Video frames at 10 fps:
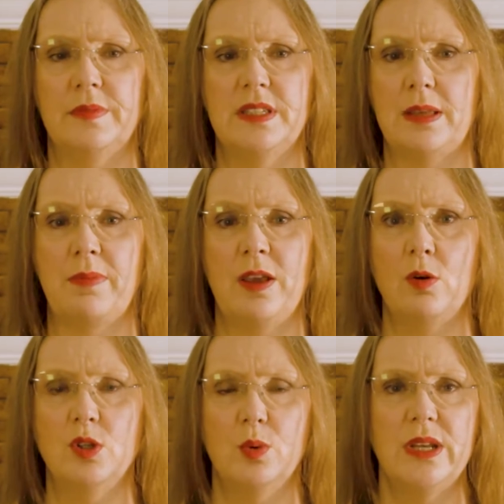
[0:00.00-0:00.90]
something
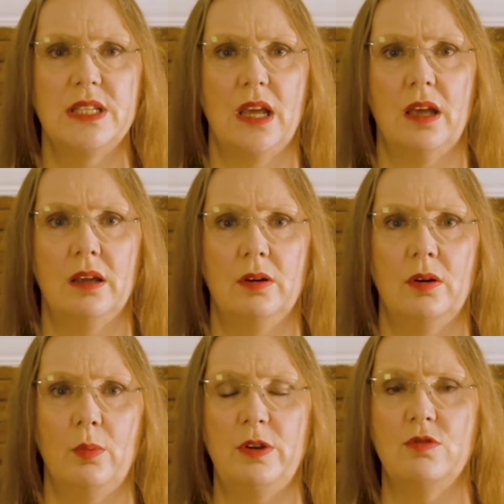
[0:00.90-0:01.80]
on Twitter.
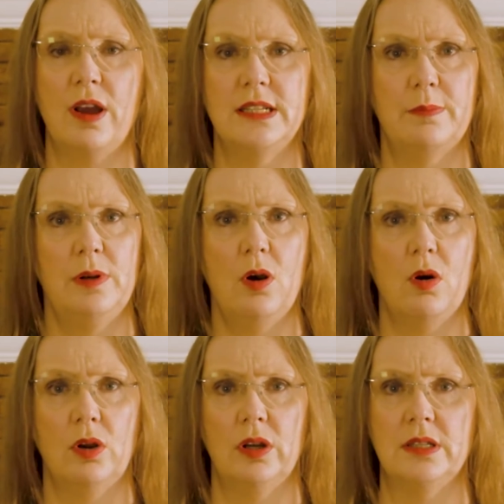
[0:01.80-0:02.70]
We'd write a
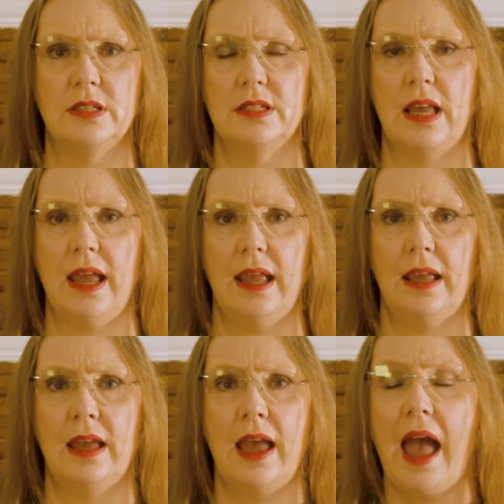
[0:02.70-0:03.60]
blog and
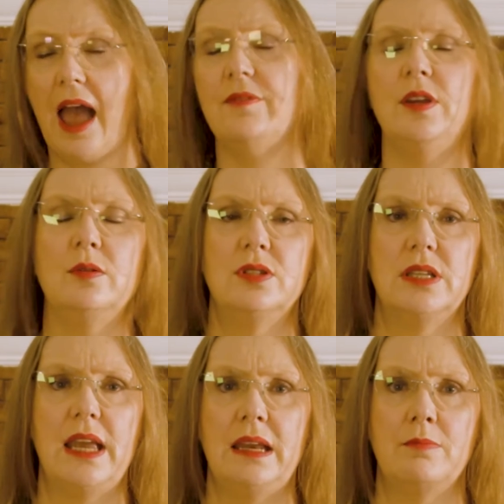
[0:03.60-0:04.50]
say, have you
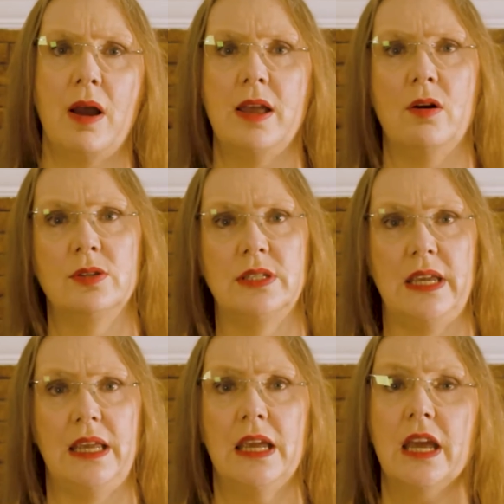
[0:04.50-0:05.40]
seen my
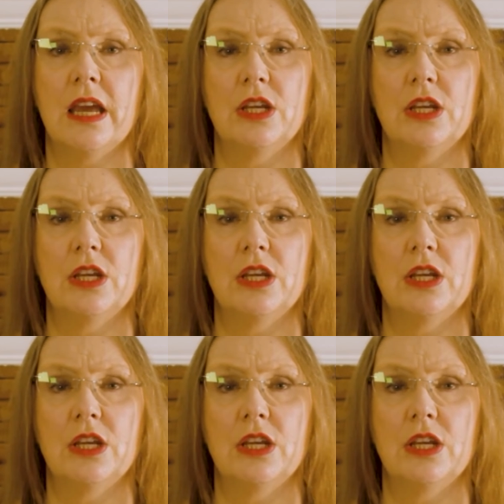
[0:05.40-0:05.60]
auntie?